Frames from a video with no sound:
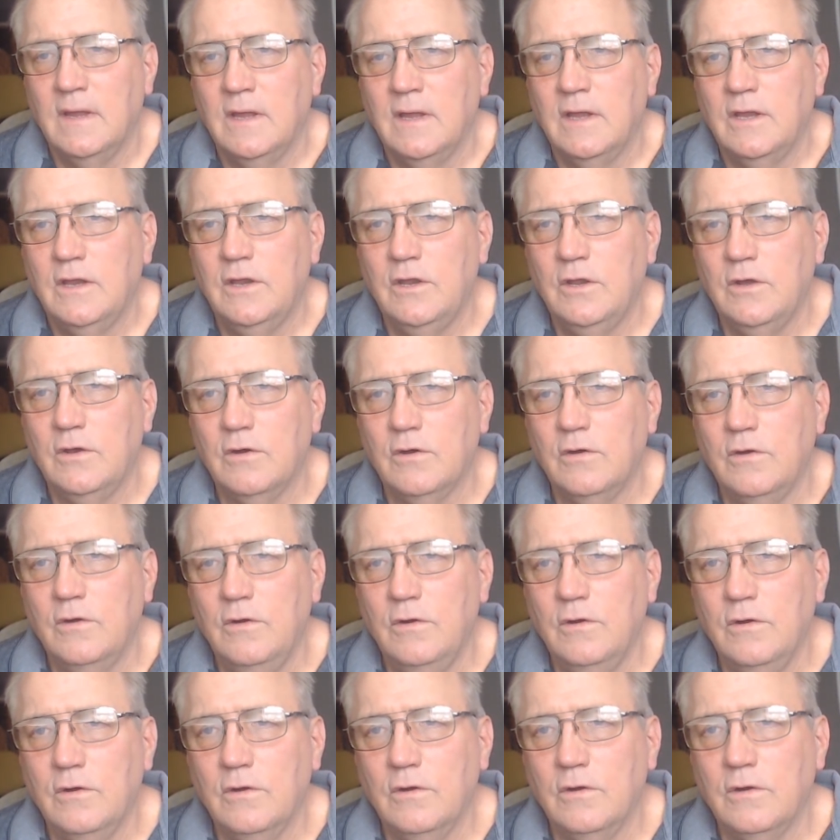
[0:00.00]

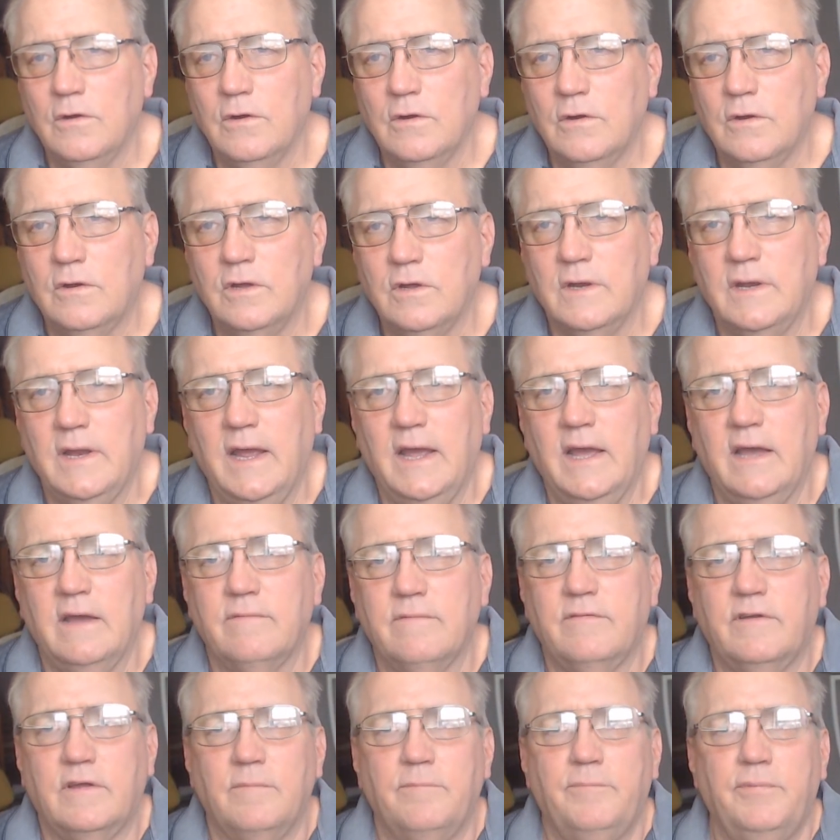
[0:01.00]
You could
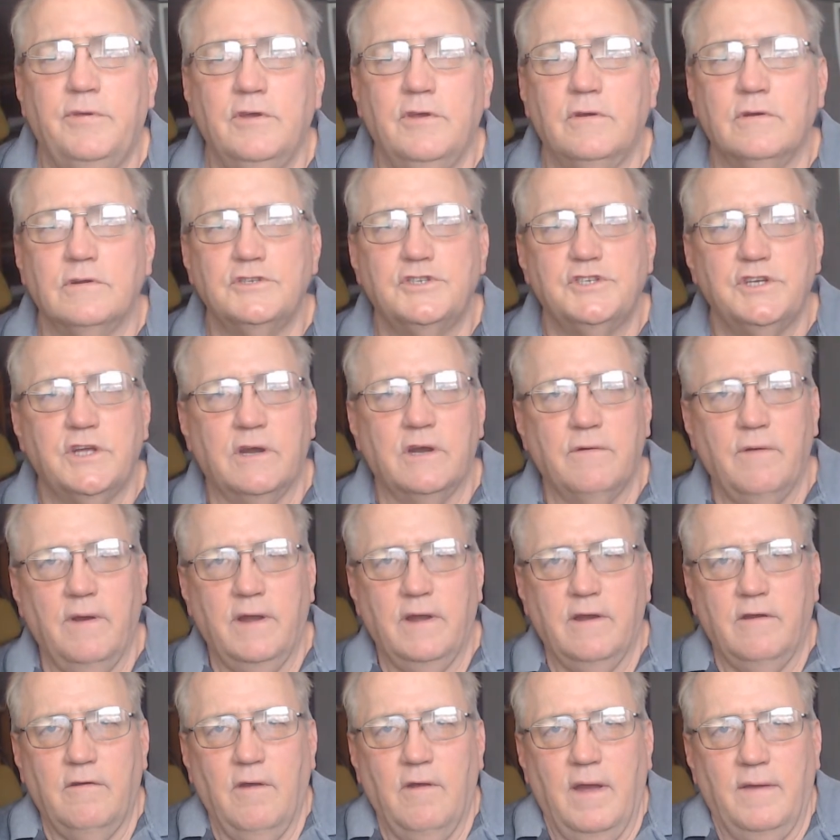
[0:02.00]
have
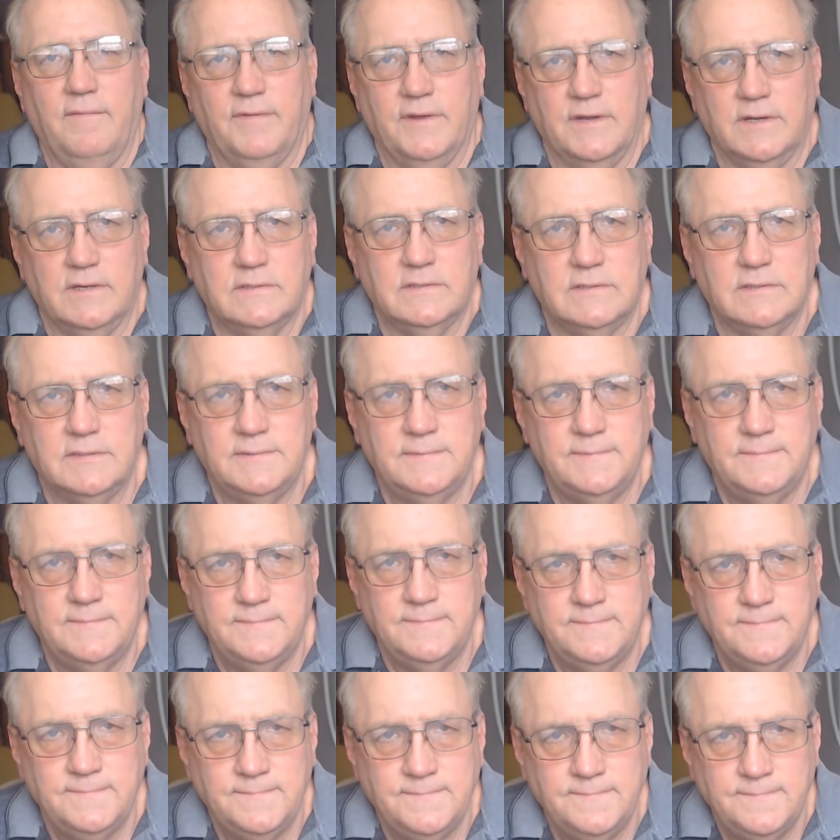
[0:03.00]
computer-generated graphics.
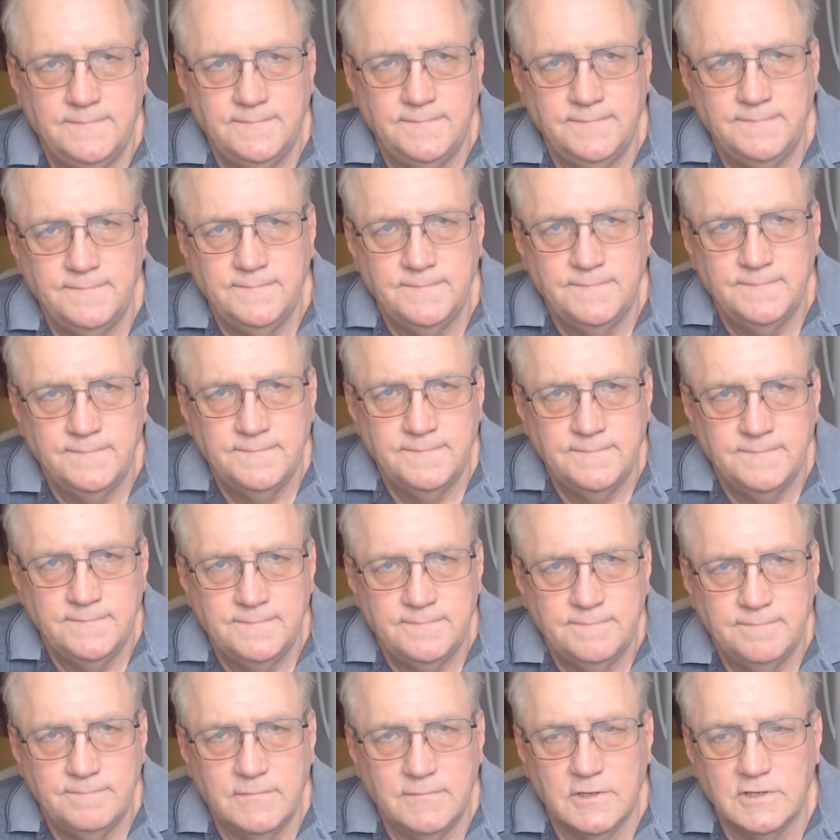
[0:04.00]

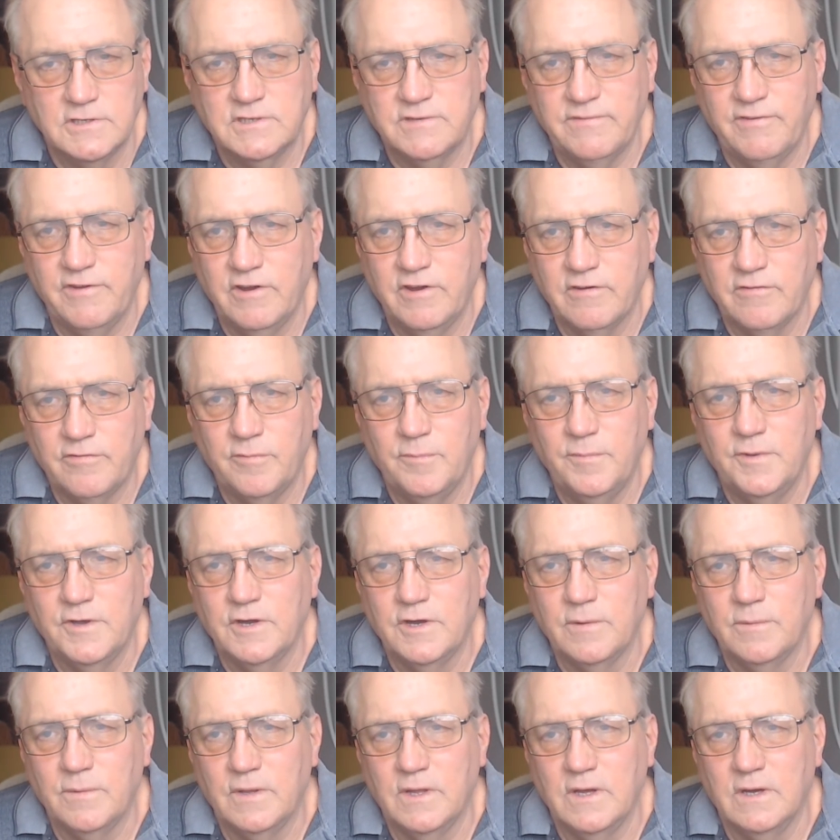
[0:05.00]
Most of you are
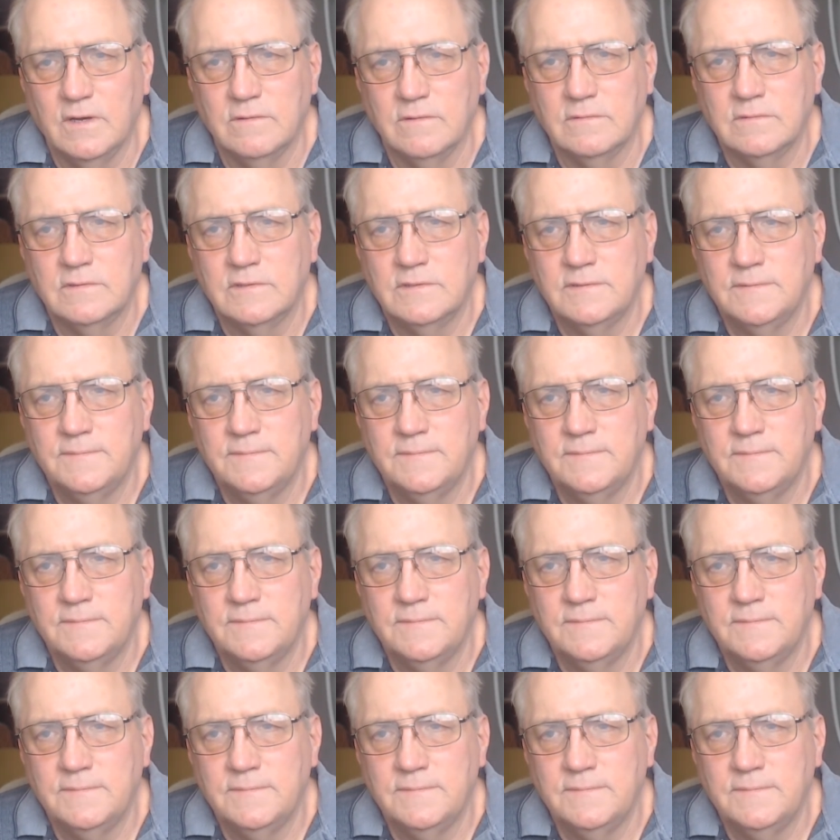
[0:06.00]
familiar with those.